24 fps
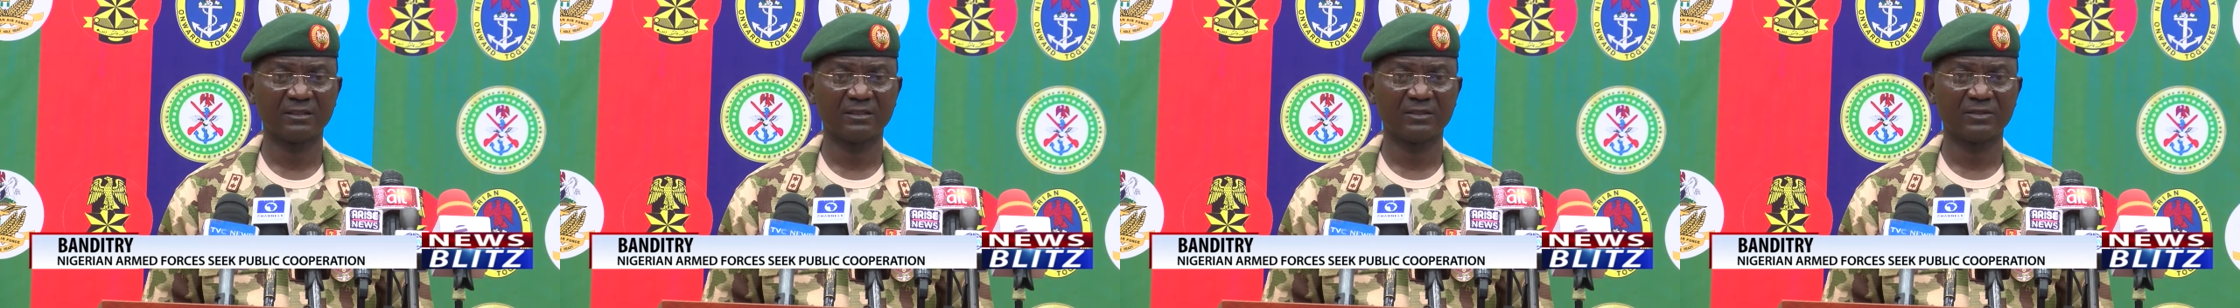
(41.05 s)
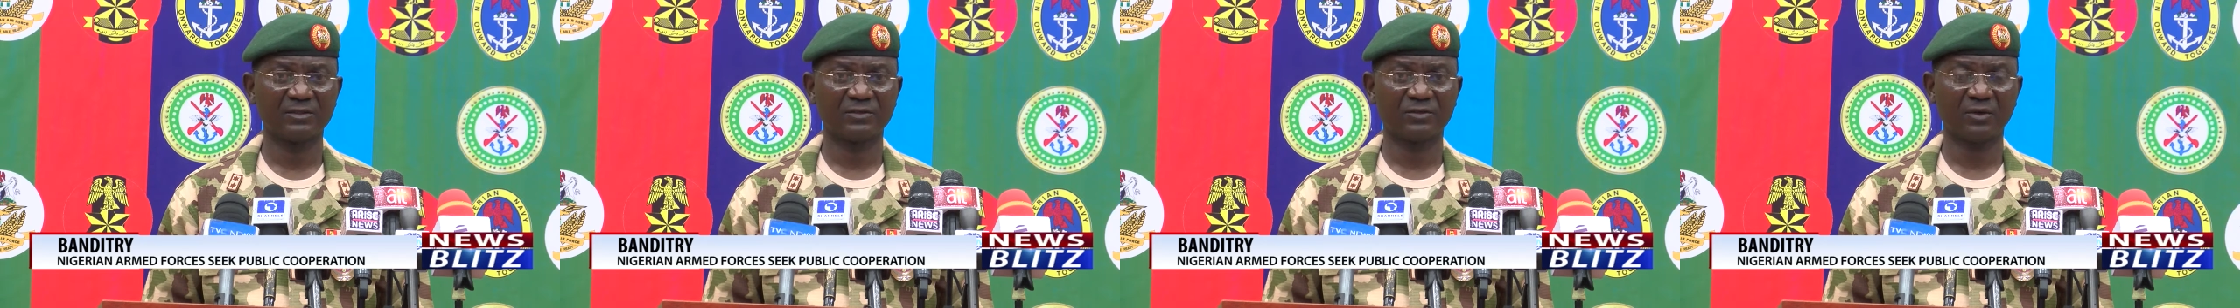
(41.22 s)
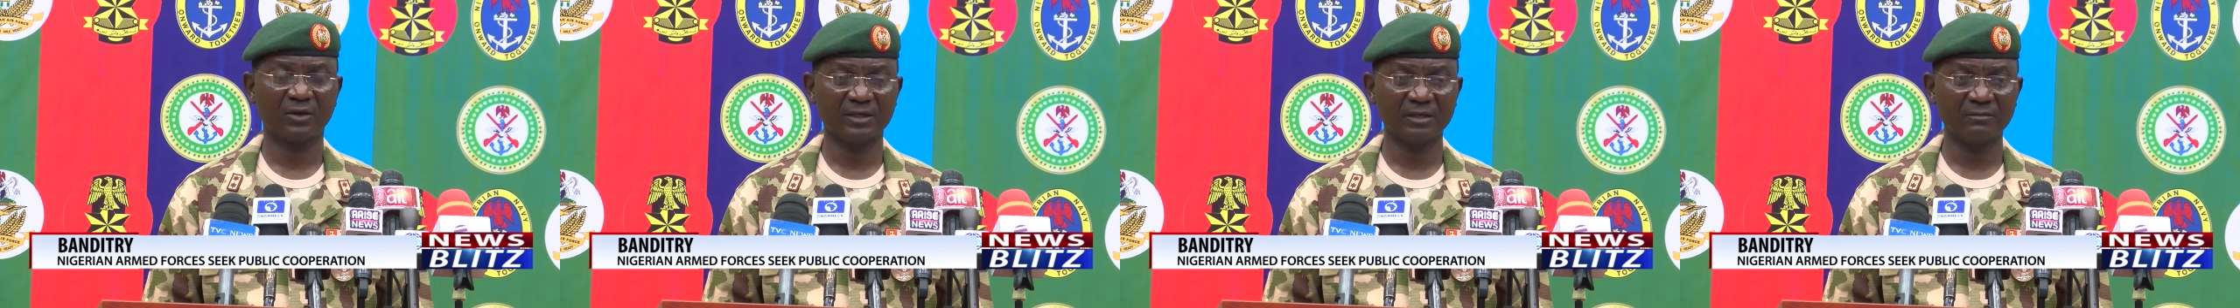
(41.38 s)

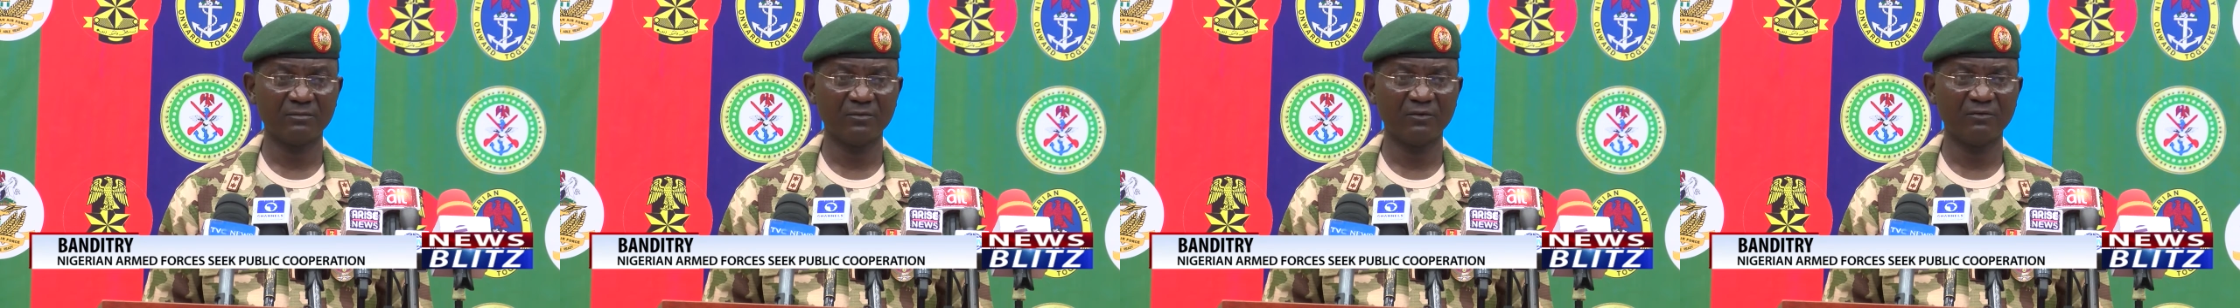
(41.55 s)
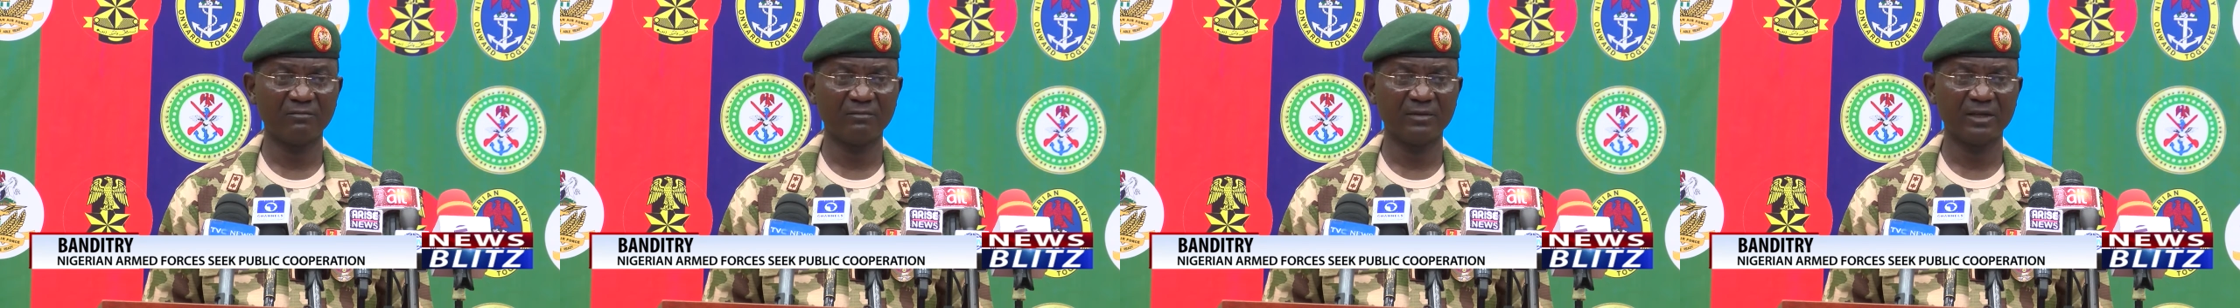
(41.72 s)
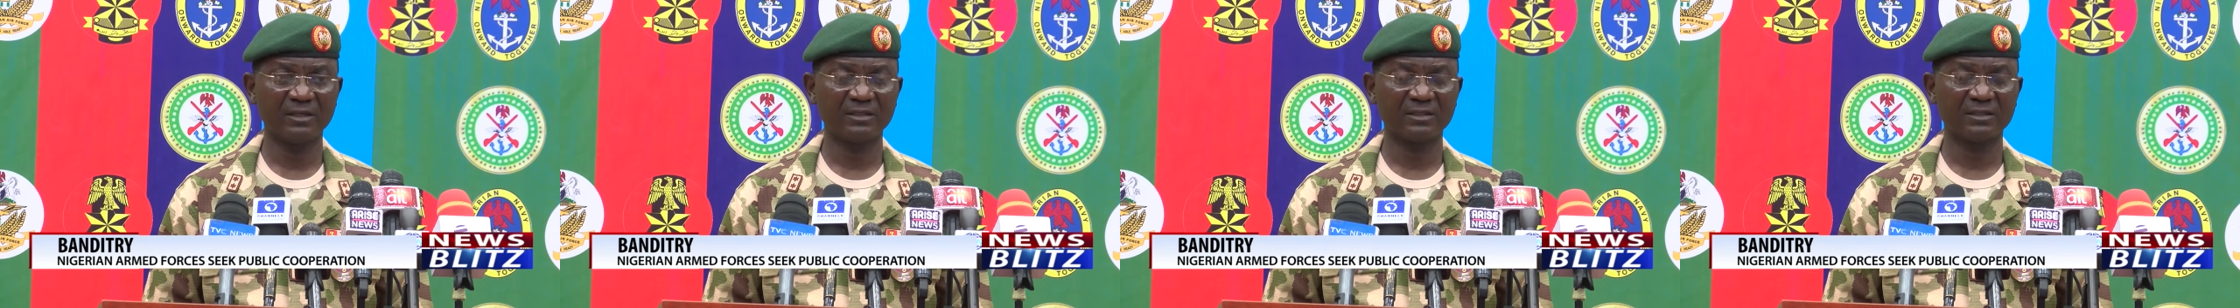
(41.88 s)
sudden
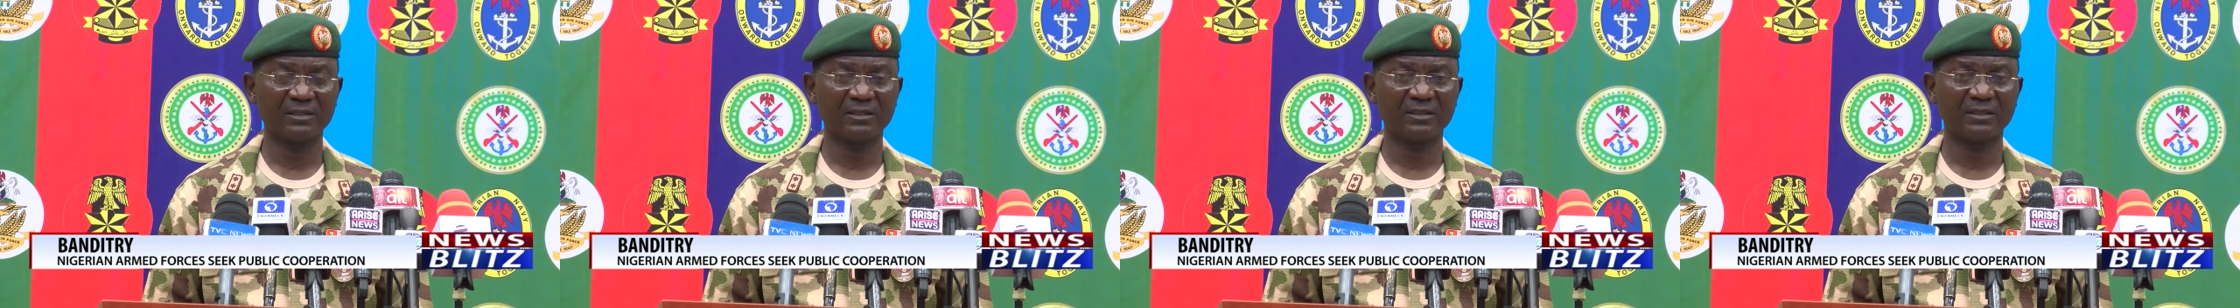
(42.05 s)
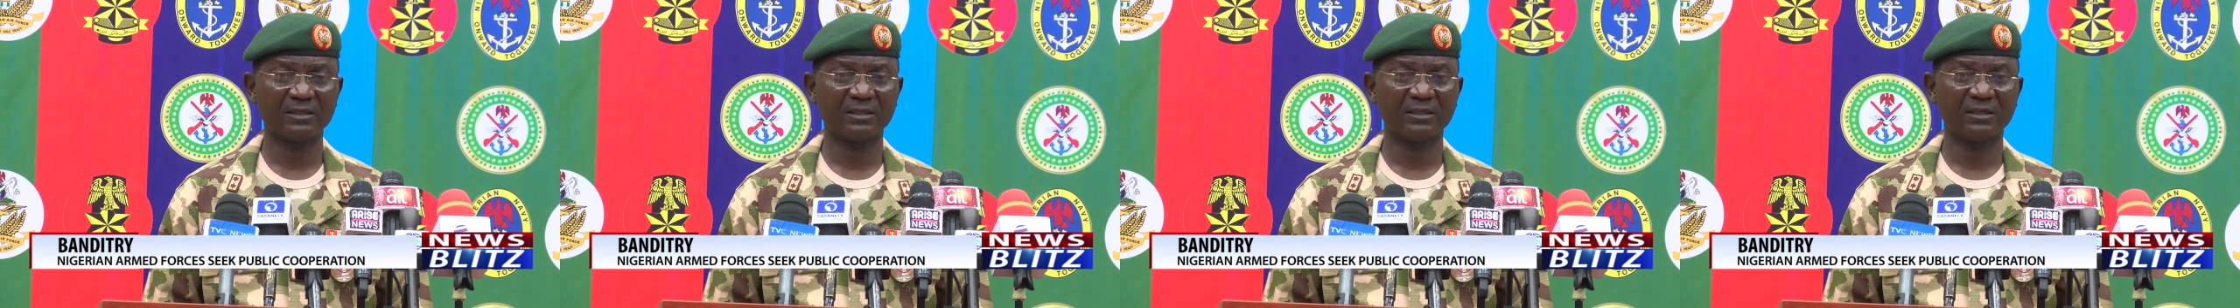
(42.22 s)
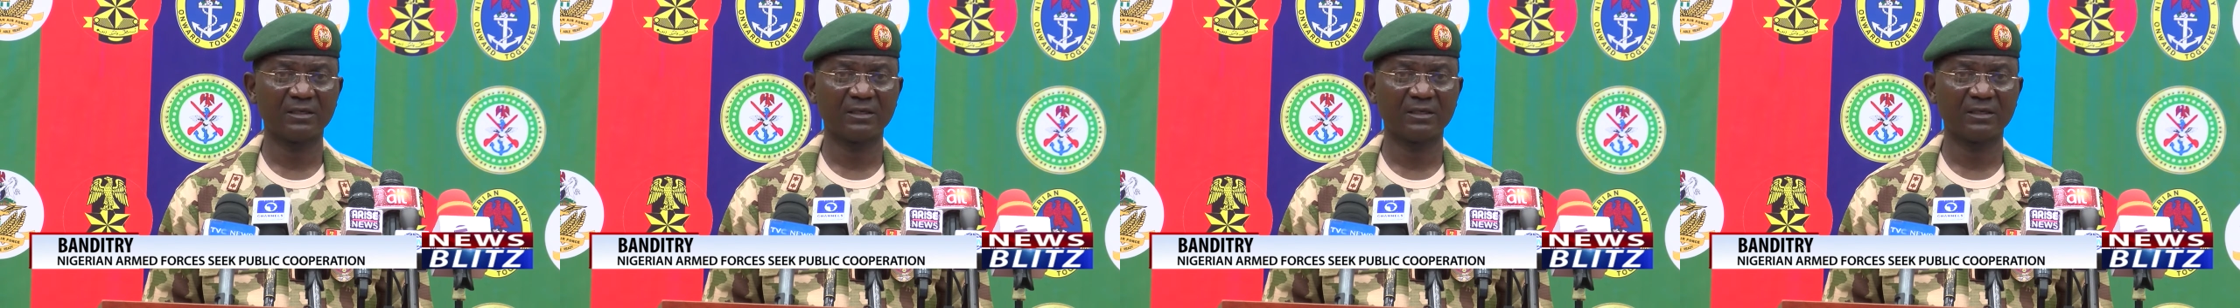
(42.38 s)
movements